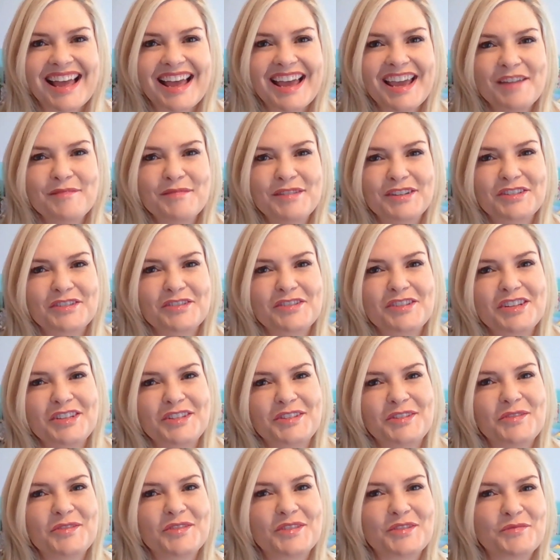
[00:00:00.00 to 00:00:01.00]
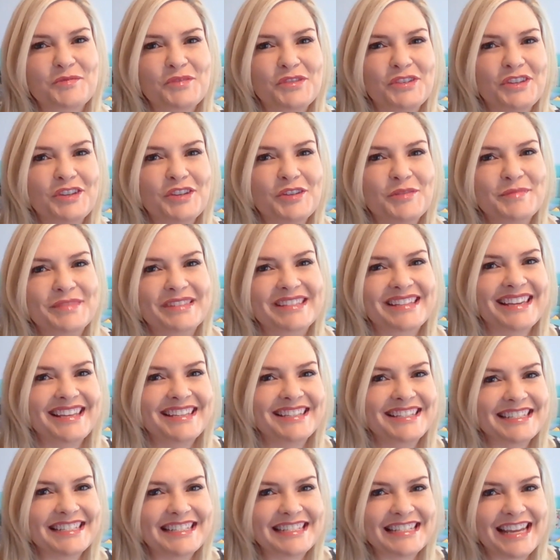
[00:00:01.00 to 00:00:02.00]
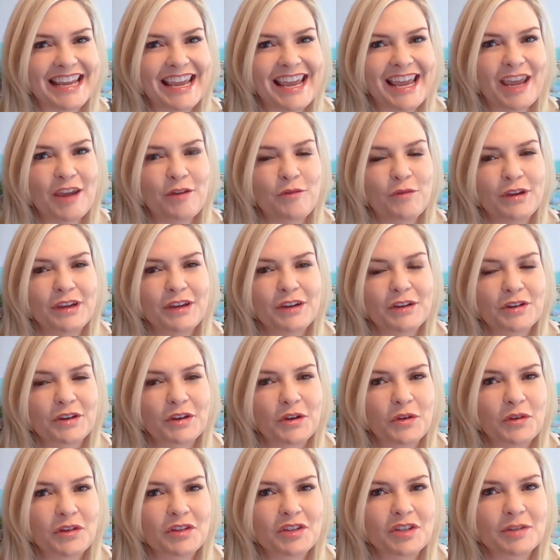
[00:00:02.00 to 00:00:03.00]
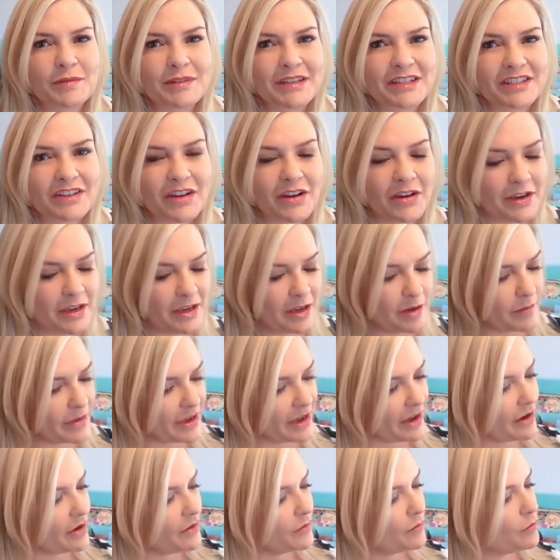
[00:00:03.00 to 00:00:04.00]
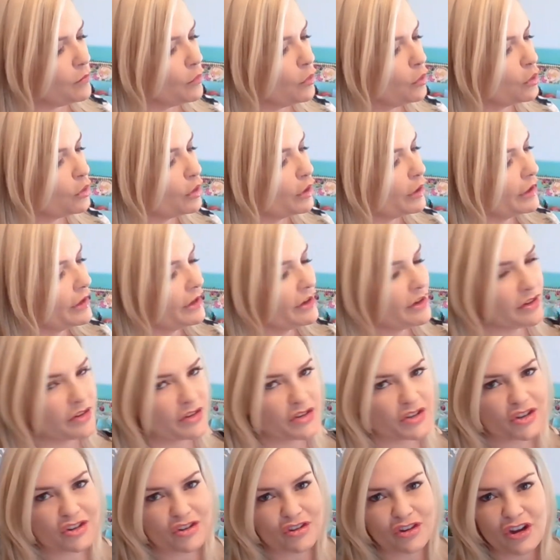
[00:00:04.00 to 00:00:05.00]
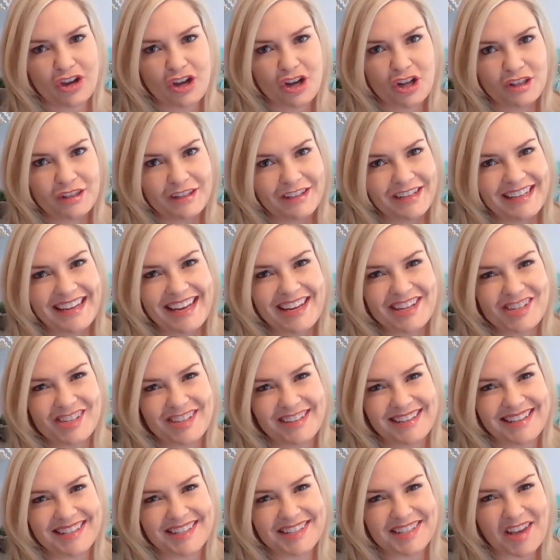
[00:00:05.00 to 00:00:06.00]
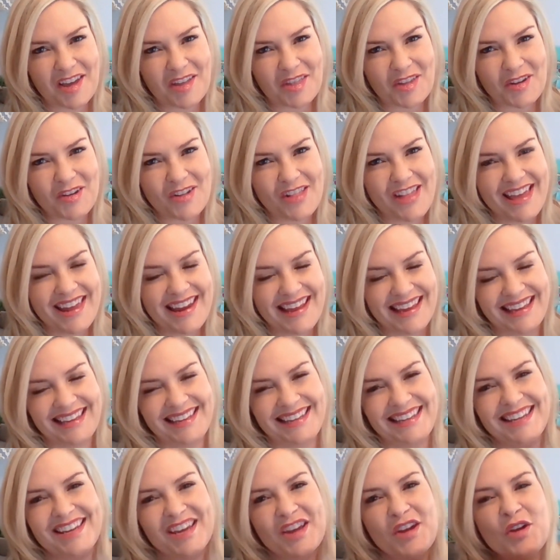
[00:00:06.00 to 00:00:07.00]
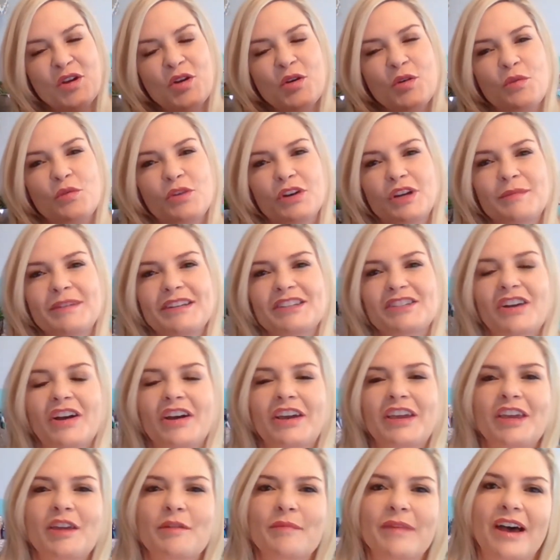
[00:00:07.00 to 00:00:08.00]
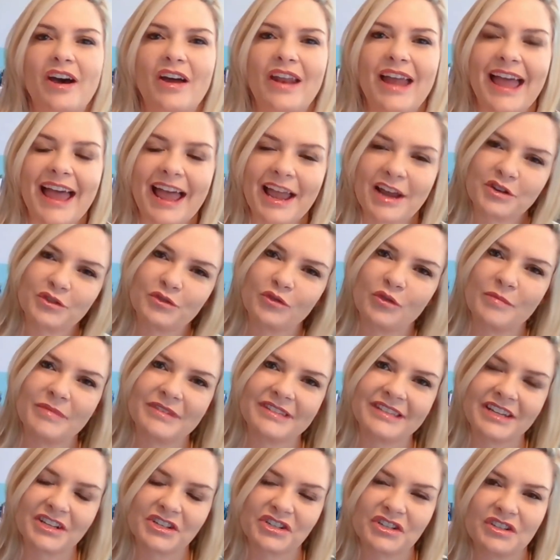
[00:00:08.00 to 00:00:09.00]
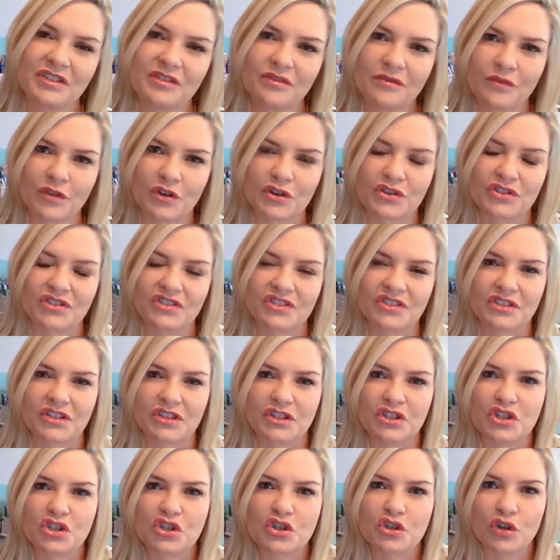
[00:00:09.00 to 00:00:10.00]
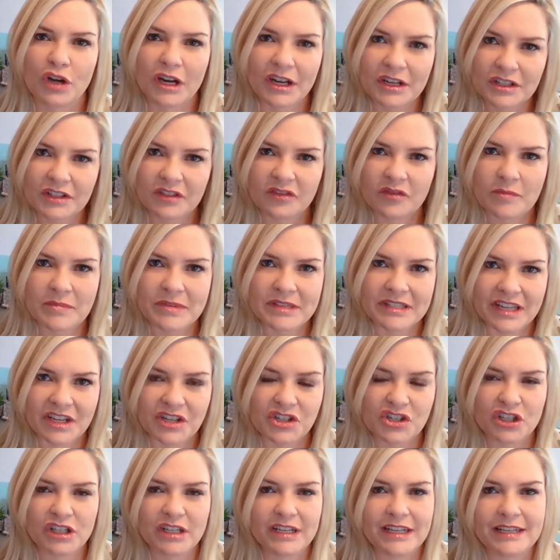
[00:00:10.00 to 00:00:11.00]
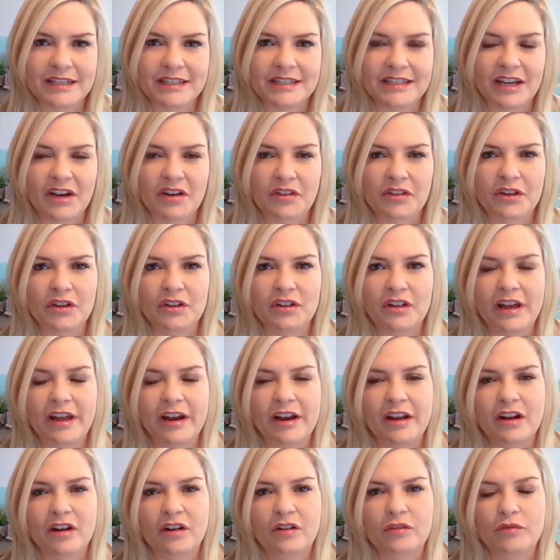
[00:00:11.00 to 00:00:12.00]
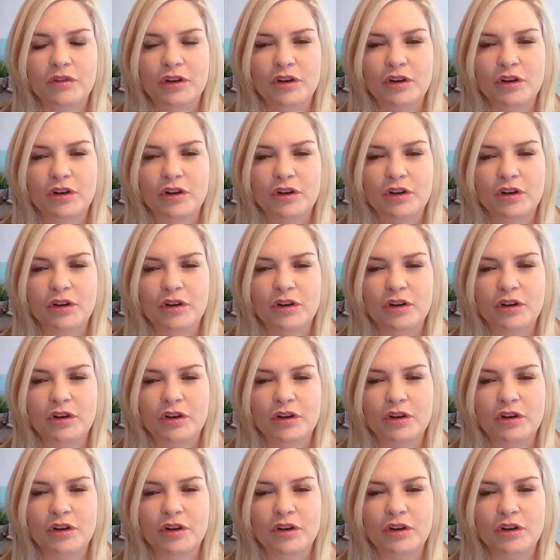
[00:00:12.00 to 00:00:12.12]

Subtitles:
I'm attorney Susan Williams, and today we are going to be talking about more drug litigation in South Carolina. We're going to be talking about actual possession versus constructive possession in South Carolina